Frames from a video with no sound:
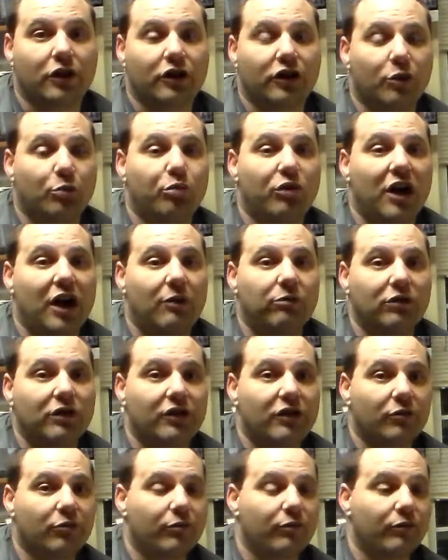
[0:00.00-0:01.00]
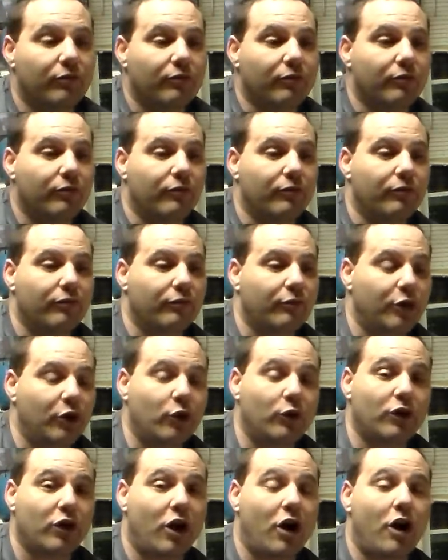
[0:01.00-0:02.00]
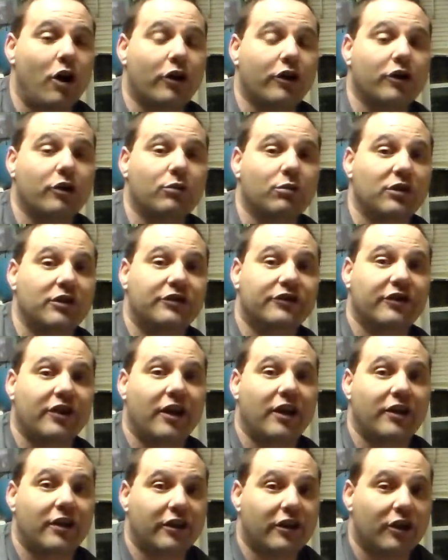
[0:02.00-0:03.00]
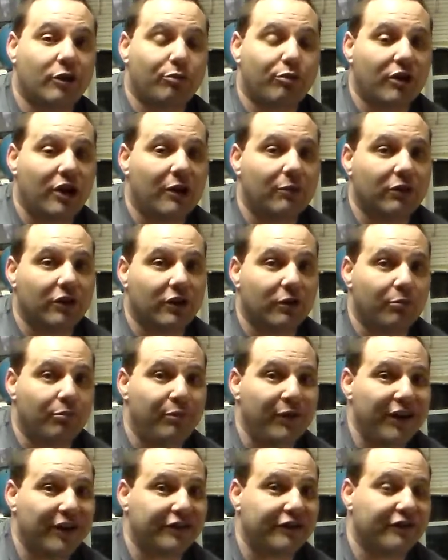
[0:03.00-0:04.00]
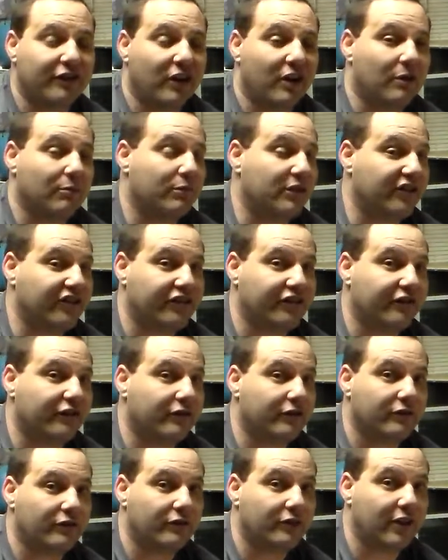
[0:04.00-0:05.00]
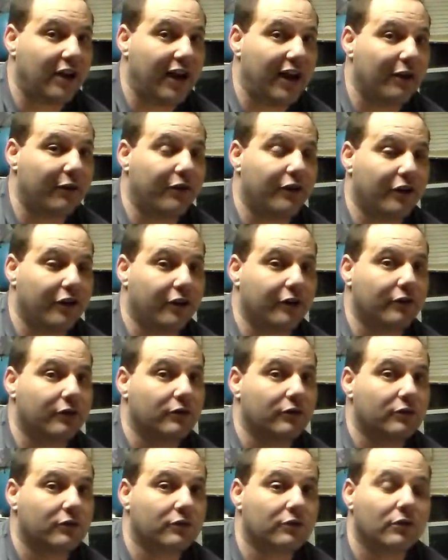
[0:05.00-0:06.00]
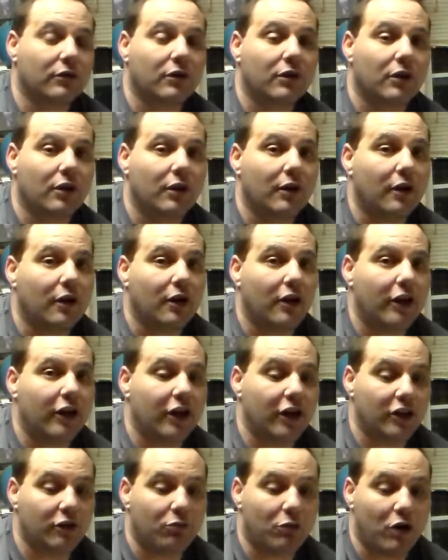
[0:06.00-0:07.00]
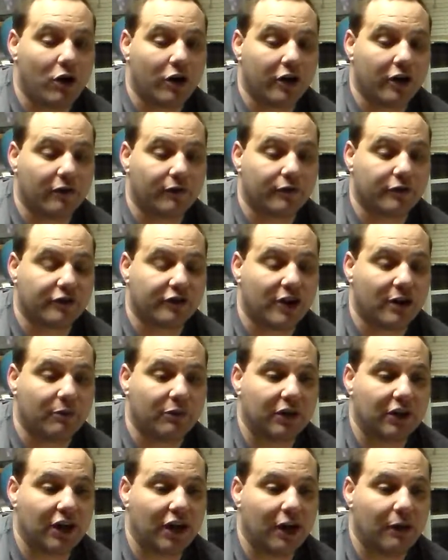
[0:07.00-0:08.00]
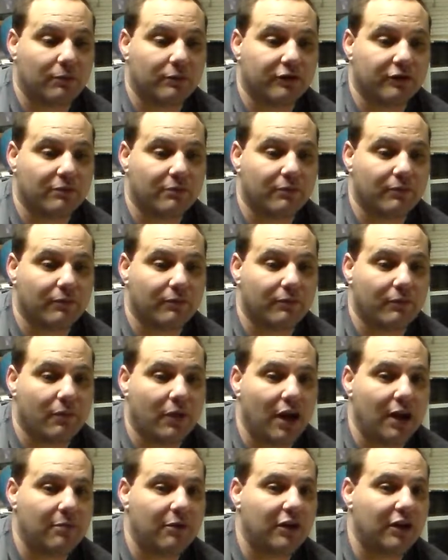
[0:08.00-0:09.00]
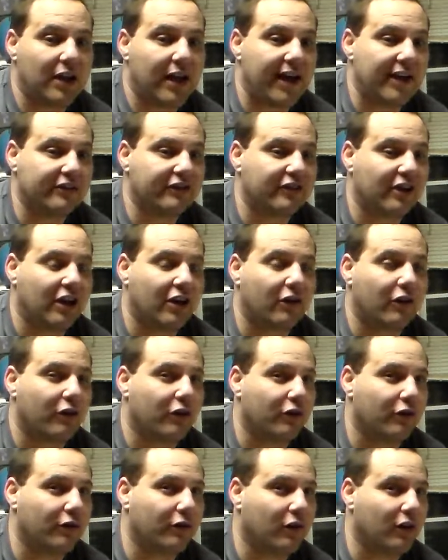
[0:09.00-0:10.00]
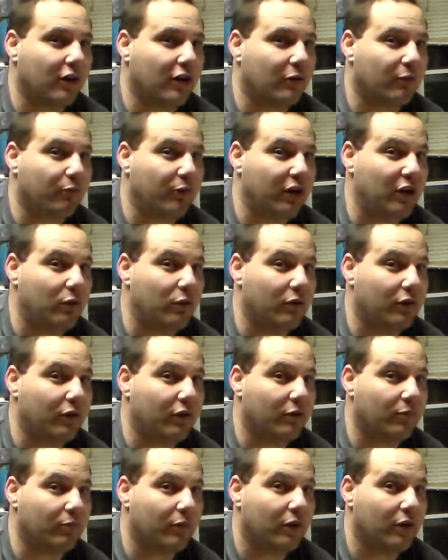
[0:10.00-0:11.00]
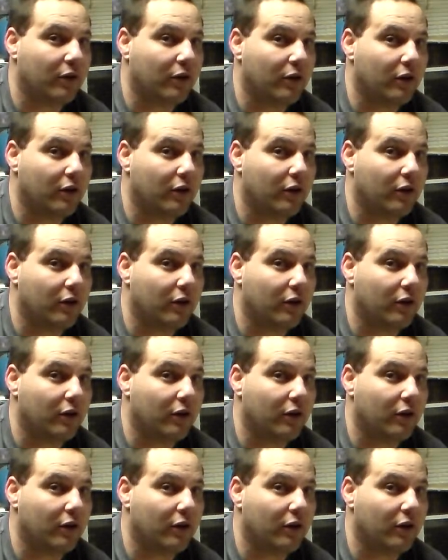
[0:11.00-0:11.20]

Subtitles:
They're probably you can arguably say that they're probably the best zombies out there in the market for zombie games. Maybe Last Night on Earth can compete with them.